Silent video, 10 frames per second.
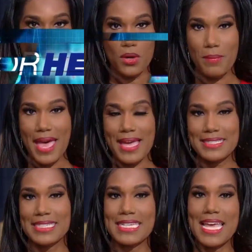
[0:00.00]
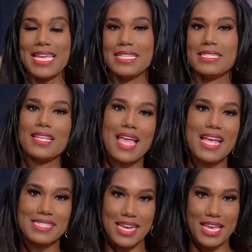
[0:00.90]
Welcome back. Today is the
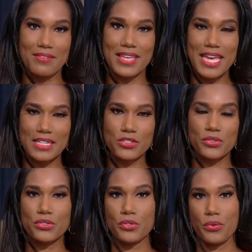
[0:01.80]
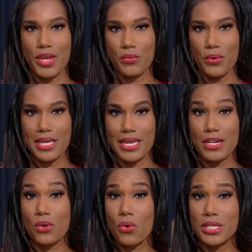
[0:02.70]
last day of Cancer Screen Week,
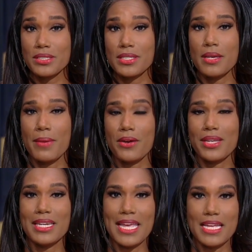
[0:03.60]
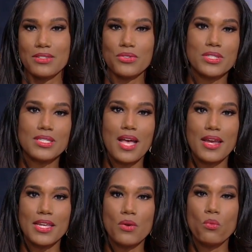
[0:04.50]
and according to the American Cancer
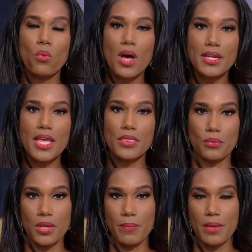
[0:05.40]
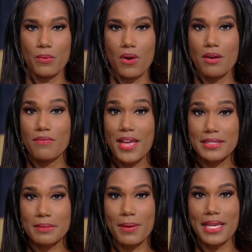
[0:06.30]
Society, 1 in 3 people are
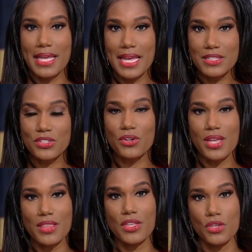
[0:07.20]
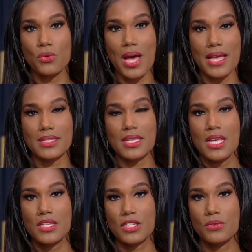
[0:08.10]
affected by cancer in the U.S.
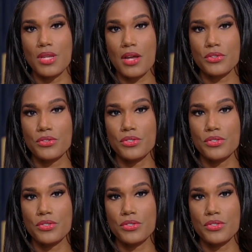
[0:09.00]
So Dr.